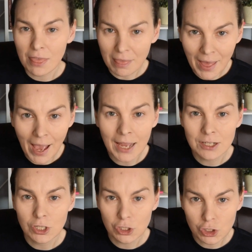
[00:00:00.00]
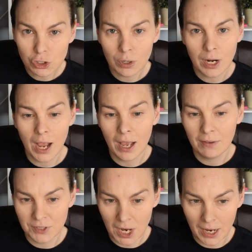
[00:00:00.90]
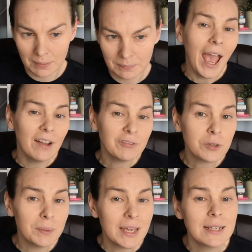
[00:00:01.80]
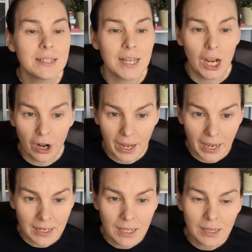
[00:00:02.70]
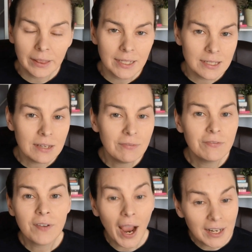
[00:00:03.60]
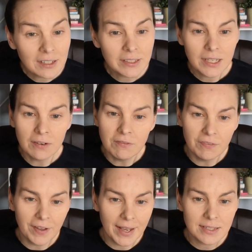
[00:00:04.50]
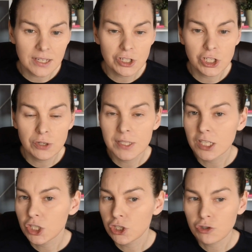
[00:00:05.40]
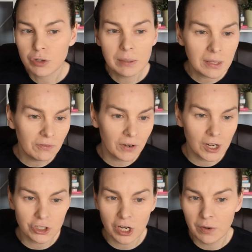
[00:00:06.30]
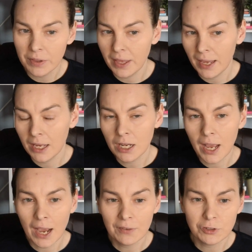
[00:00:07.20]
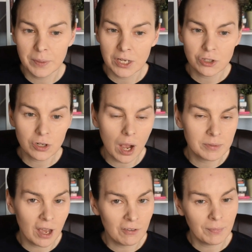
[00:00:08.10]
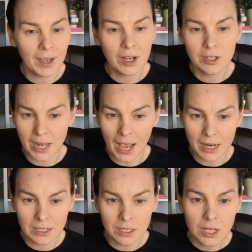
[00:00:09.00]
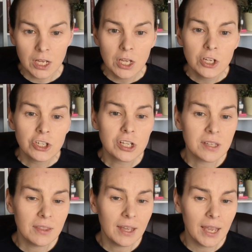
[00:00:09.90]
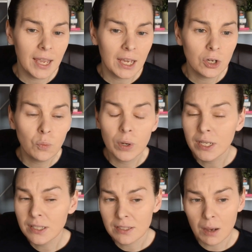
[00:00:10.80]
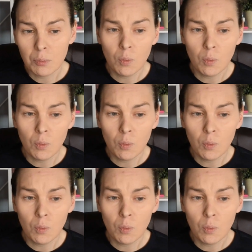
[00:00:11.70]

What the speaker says: in that short of time. After being interrogated, Lindsay finally confessed that she was extremely frustrated with Hannah after being dropped off by her dad. She said that Hannah wouldn't stop